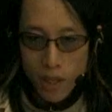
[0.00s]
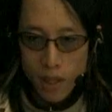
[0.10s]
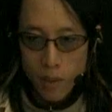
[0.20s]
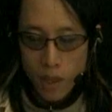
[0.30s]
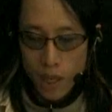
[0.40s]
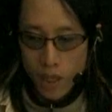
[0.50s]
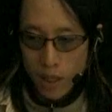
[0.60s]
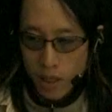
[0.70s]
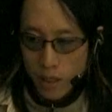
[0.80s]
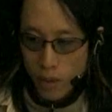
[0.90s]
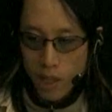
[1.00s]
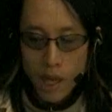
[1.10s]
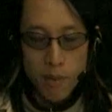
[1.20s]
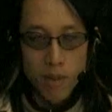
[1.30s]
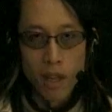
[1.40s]
I had a when I had a you know
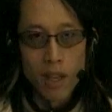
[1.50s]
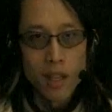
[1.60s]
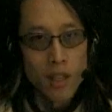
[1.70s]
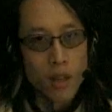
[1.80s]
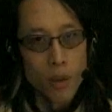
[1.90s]
collapsed lung.